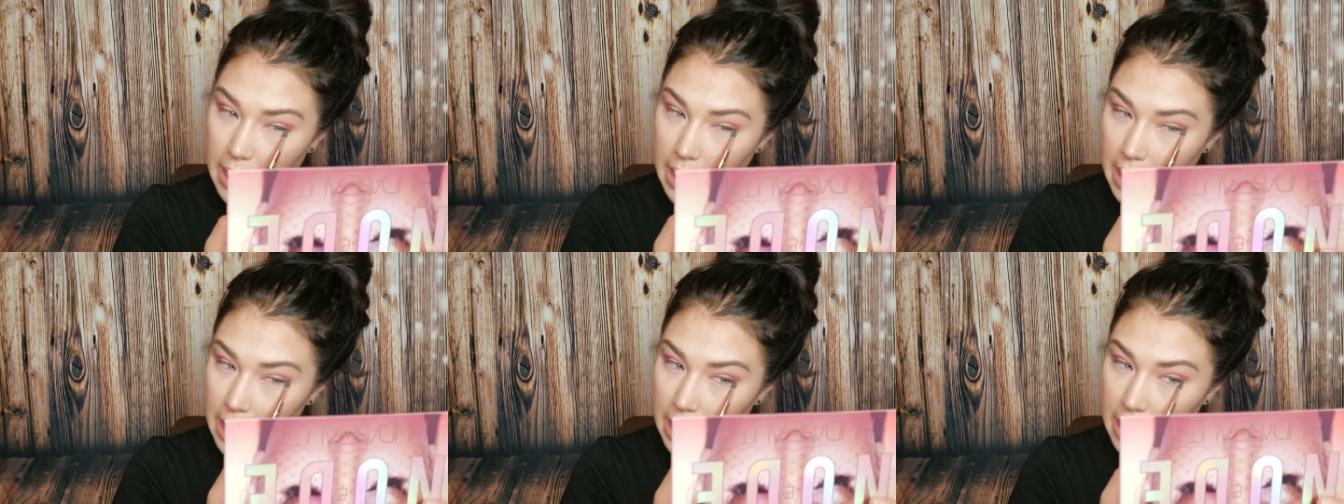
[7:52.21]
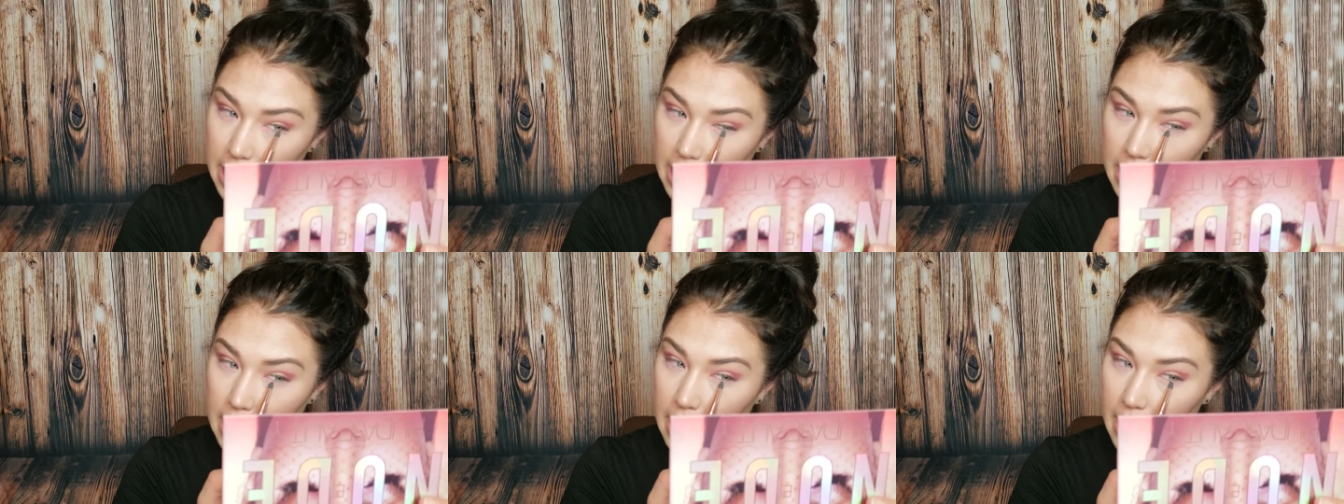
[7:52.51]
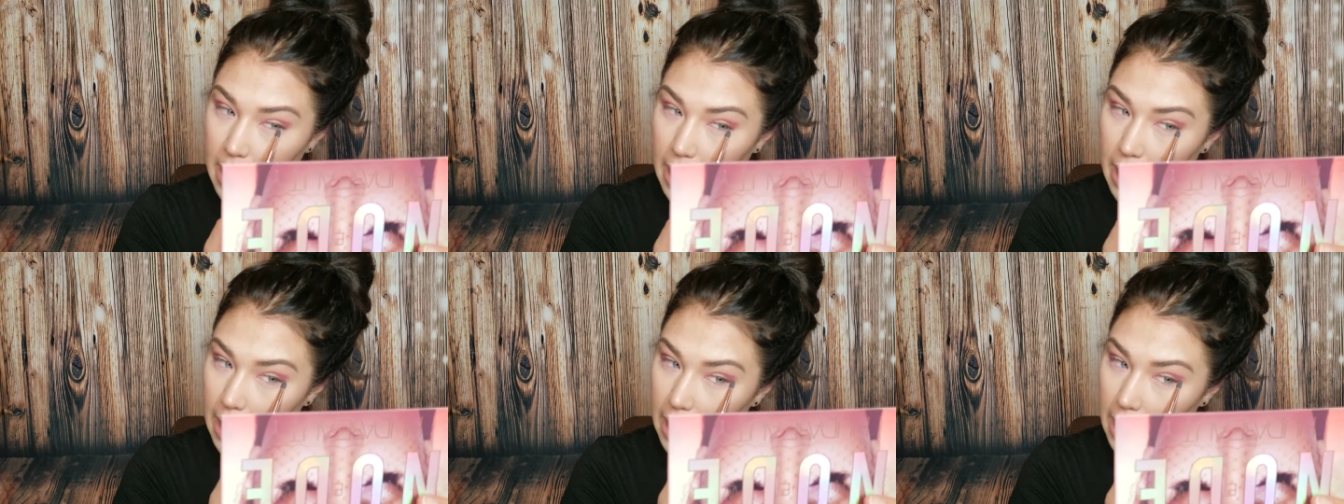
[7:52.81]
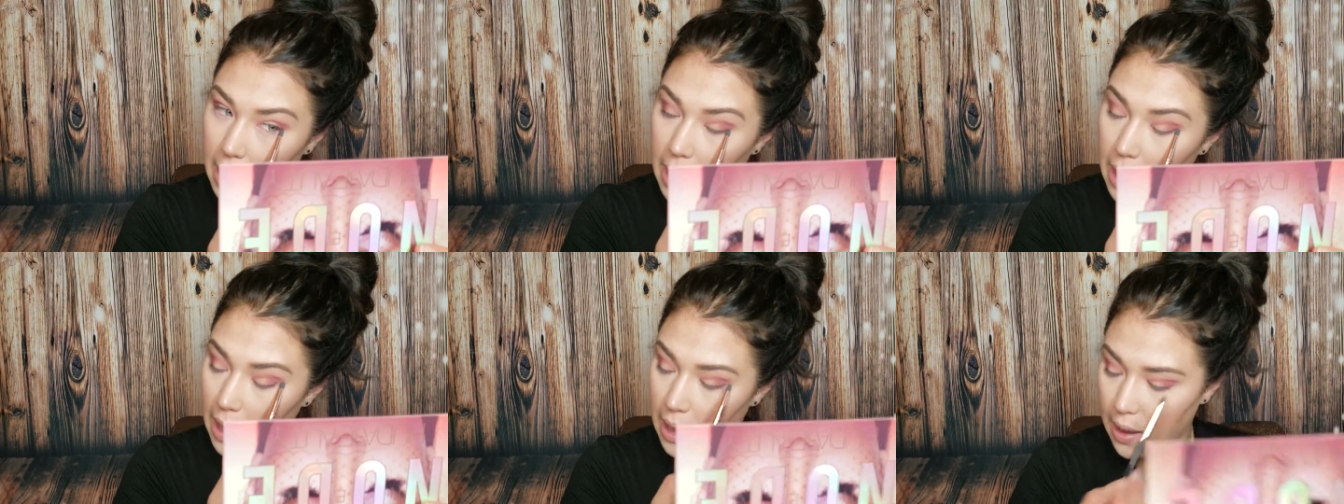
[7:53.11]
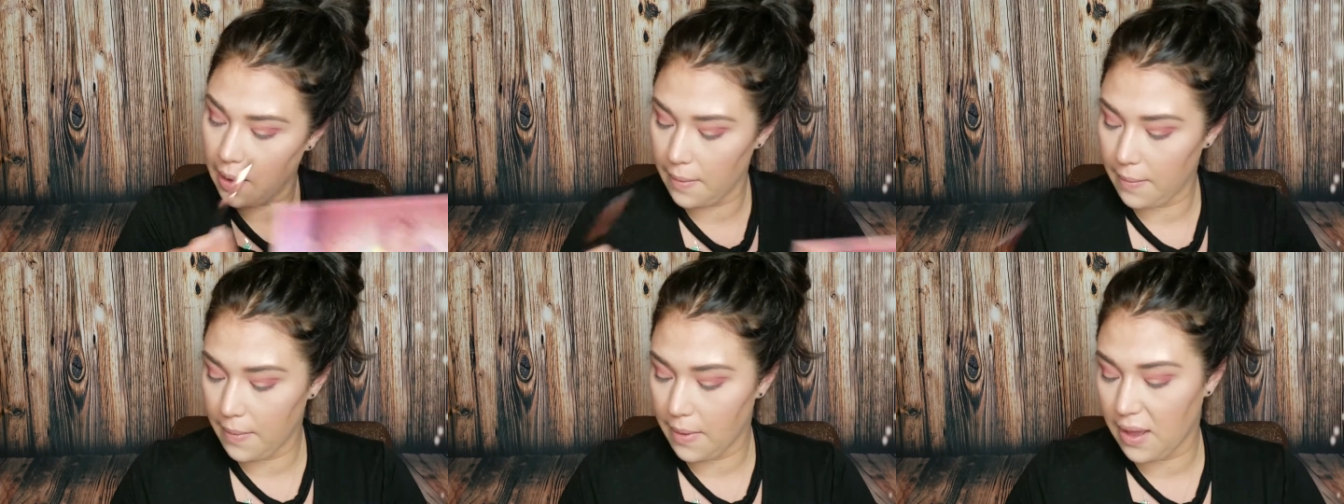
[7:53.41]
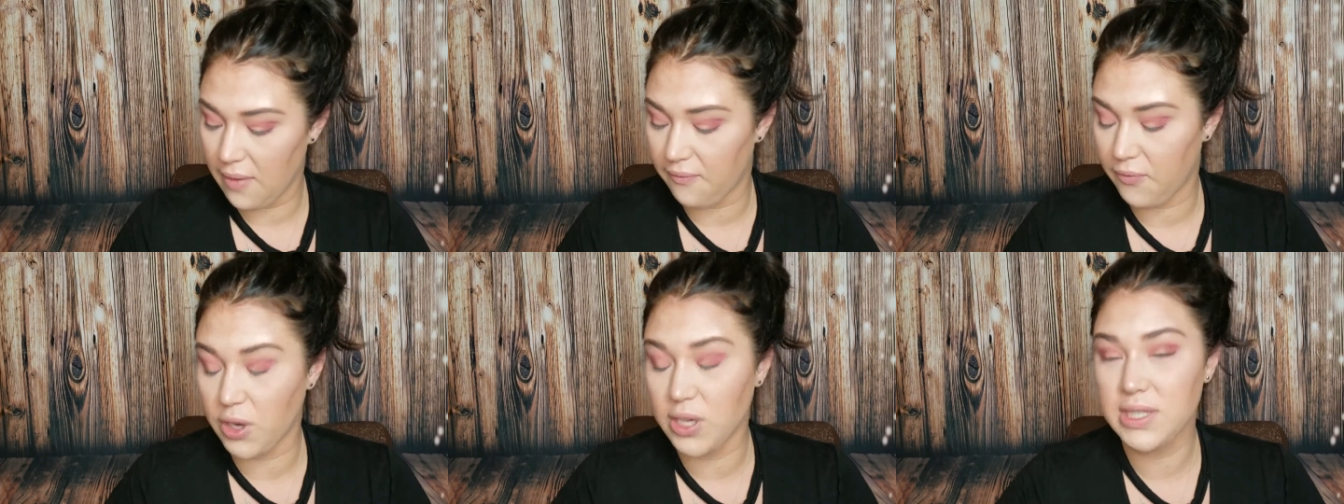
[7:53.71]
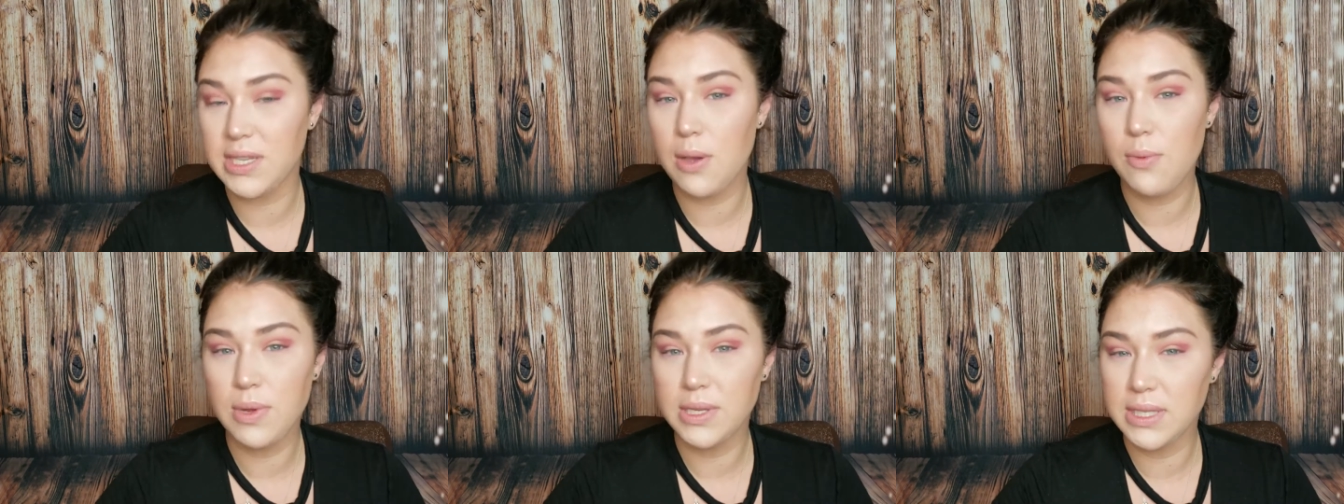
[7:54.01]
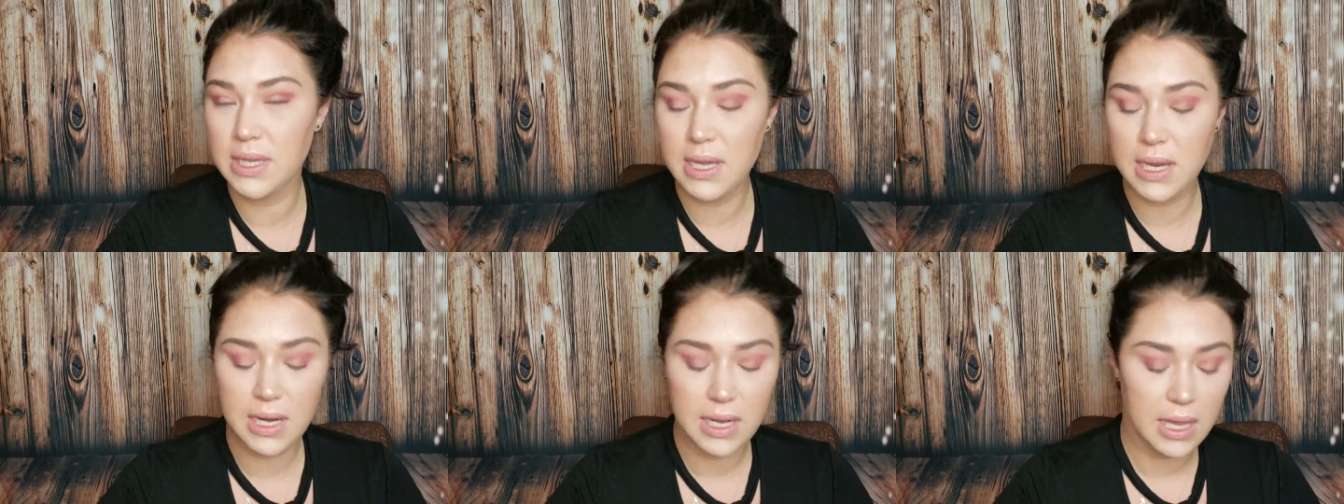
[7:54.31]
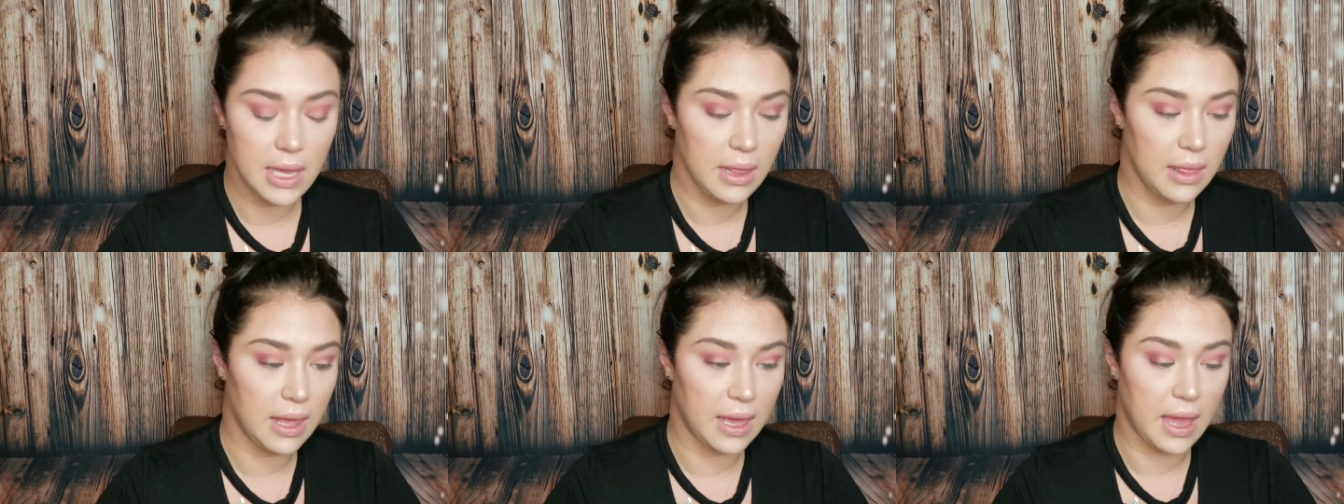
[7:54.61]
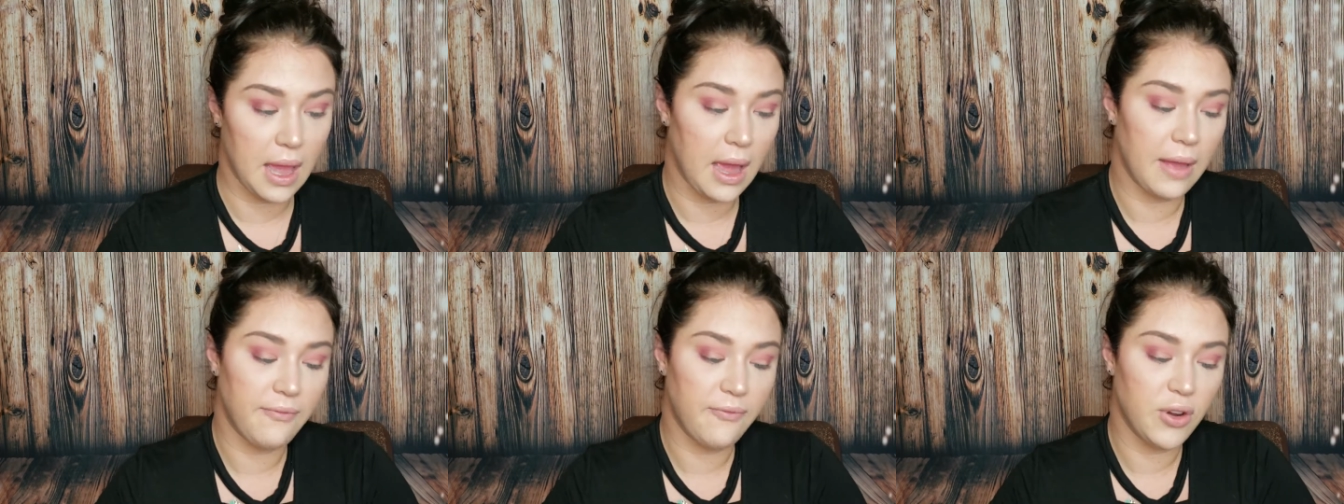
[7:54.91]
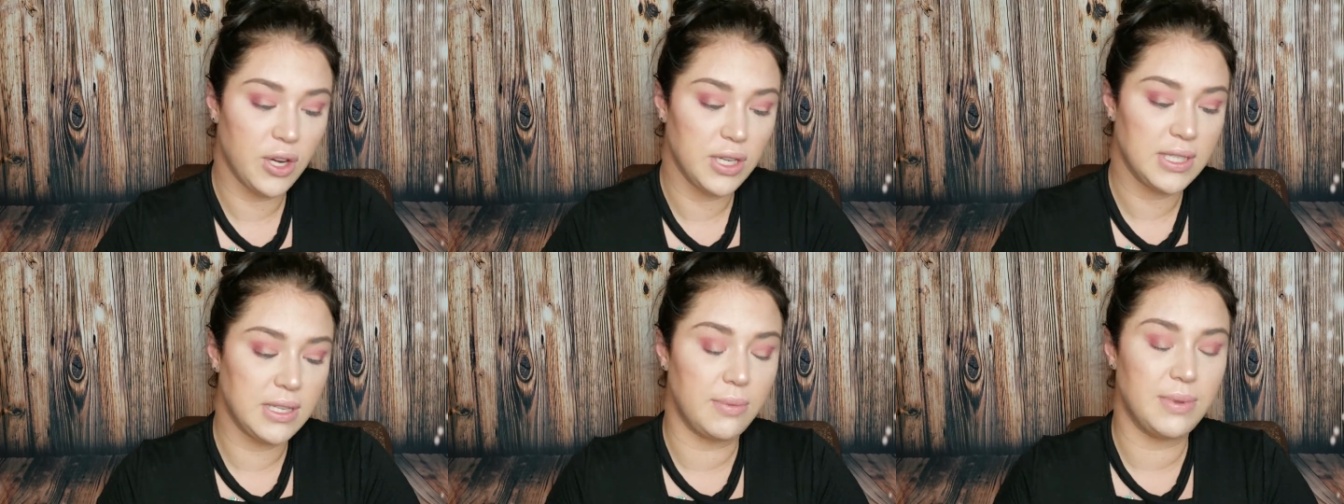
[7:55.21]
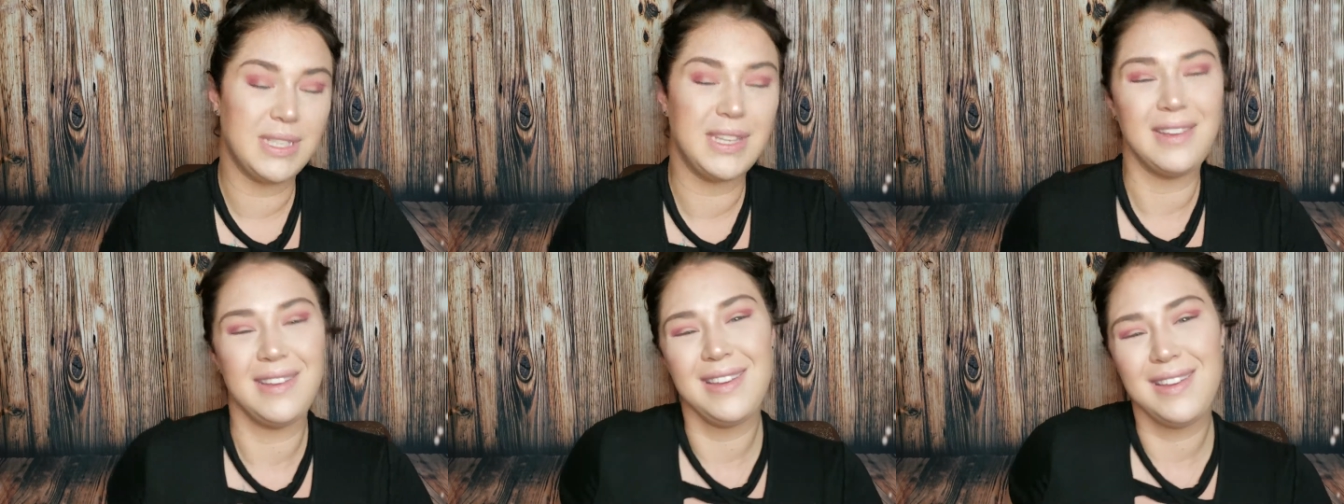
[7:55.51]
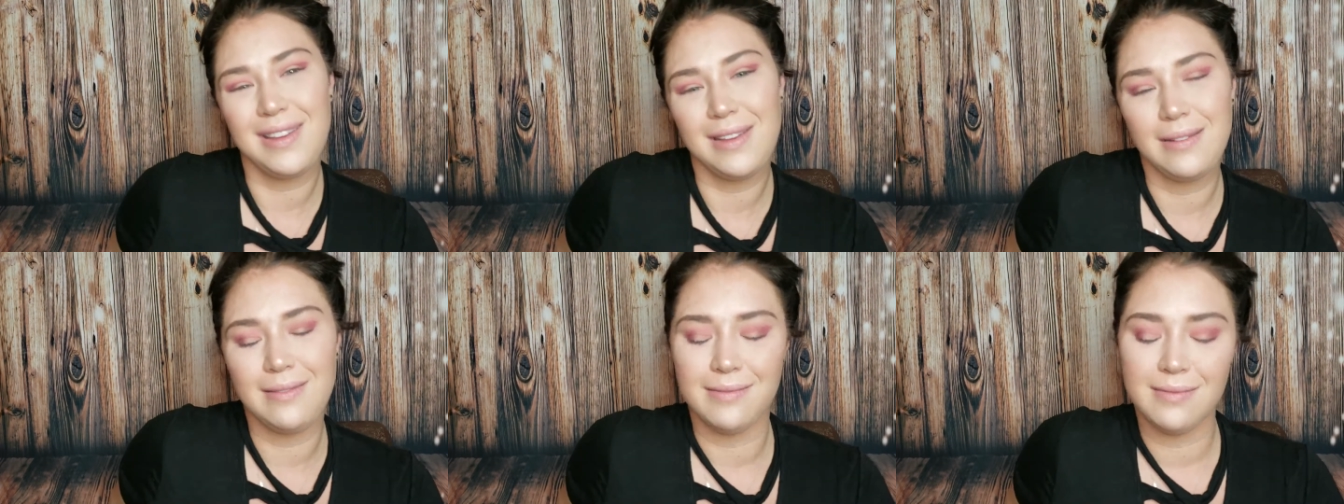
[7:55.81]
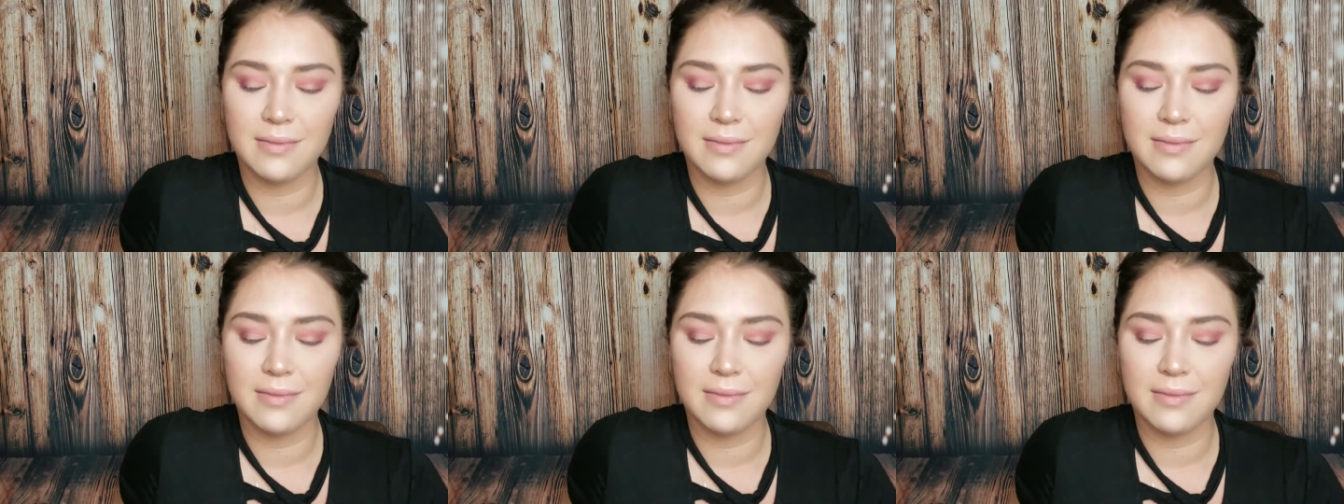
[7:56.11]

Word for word: And at first I wasn't going to get, like, at first I was like, eh,